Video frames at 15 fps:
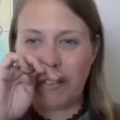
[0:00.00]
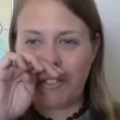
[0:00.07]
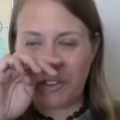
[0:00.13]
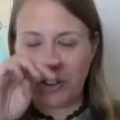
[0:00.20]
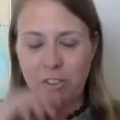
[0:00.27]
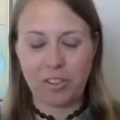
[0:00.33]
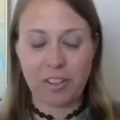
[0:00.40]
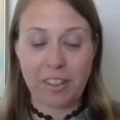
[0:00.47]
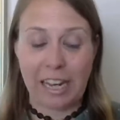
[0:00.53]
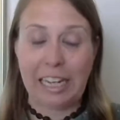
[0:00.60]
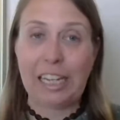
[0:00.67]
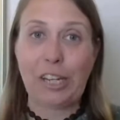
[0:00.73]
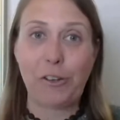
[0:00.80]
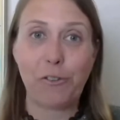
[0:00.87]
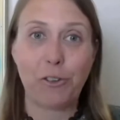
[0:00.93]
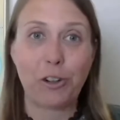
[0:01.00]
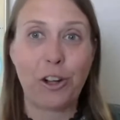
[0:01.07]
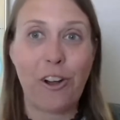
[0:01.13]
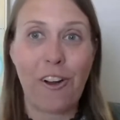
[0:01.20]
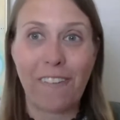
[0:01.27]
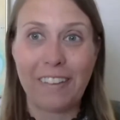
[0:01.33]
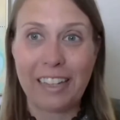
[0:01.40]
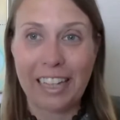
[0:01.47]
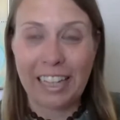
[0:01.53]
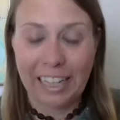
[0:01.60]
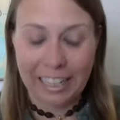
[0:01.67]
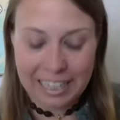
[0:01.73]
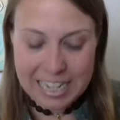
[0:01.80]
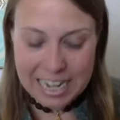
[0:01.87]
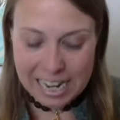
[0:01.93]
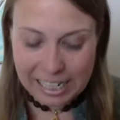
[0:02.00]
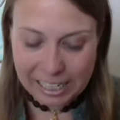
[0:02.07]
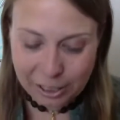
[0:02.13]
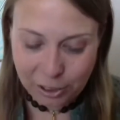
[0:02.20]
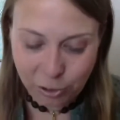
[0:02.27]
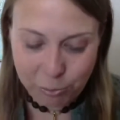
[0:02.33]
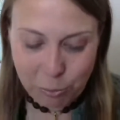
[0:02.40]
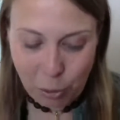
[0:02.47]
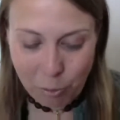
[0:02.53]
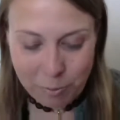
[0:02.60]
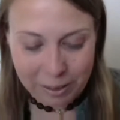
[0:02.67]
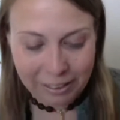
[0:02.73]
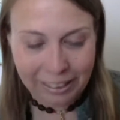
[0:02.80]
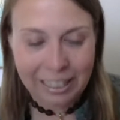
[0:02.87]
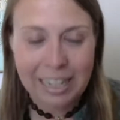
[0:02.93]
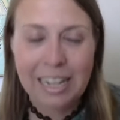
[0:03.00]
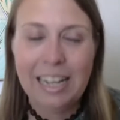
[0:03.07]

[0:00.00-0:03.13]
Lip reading: And first, thank you for calling in and taking this moment.